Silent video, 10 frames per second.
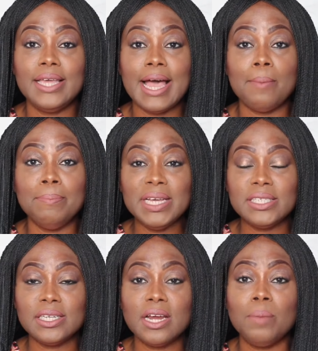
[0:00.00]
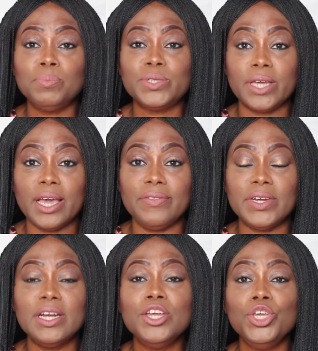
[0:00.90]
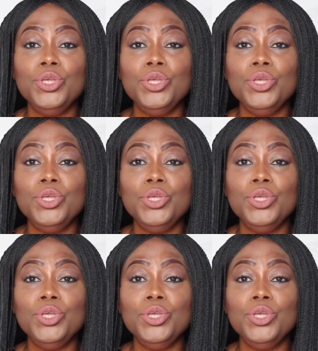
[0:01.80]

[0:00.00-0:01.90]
Yeah, mix it up together.